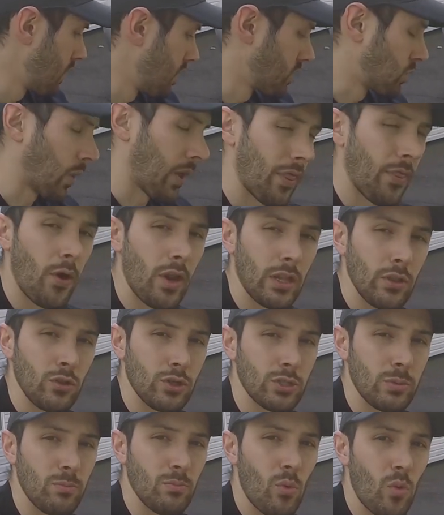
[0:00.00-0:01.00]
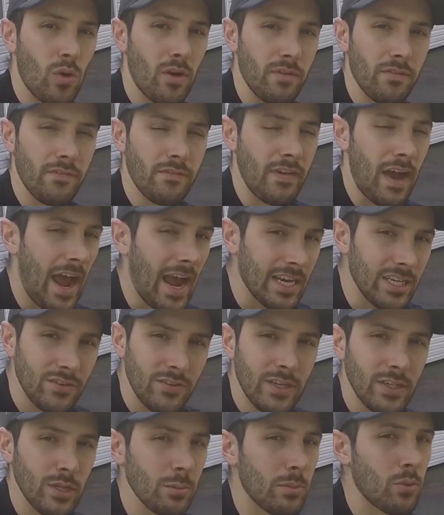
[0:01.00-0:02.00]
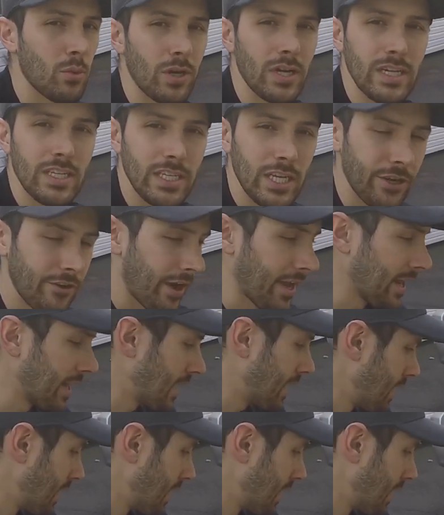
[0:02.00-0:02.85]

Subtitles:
So I thought it looked more factory, a little more integrated.